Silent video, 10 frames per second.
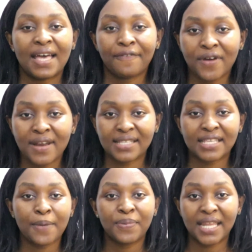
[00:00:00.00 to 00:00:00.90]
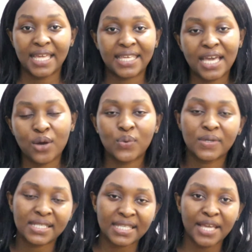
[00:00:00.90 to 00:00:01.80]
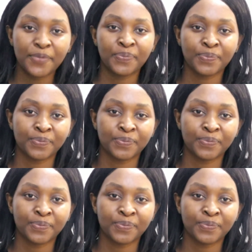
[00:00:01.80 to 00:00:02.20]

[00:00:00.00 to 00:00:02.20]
For example, again, we'll say